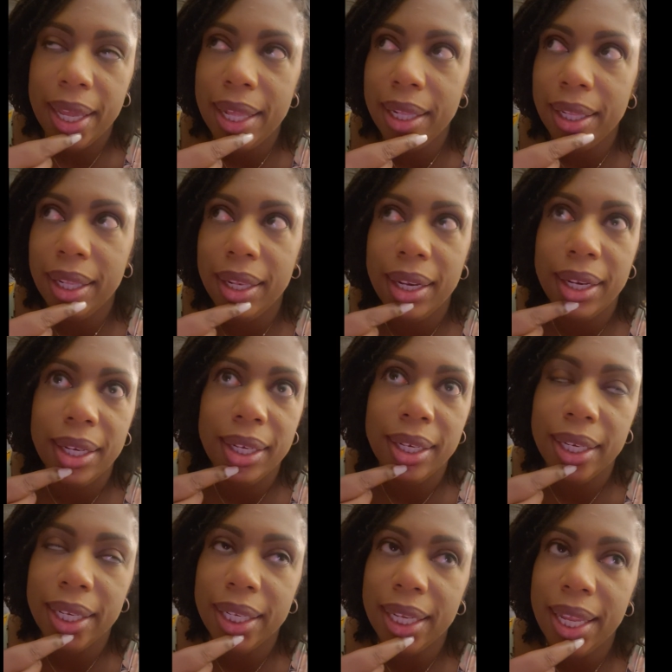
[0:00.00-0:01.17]
and then
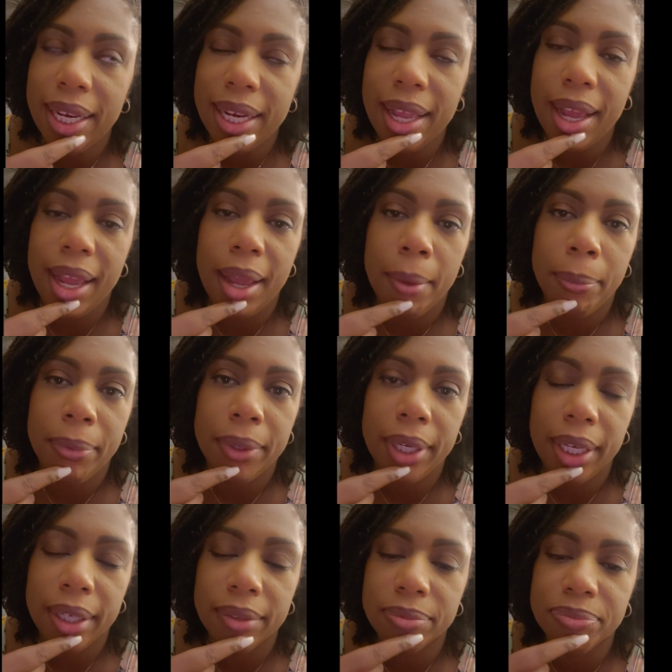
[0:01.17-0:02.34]
it not happening.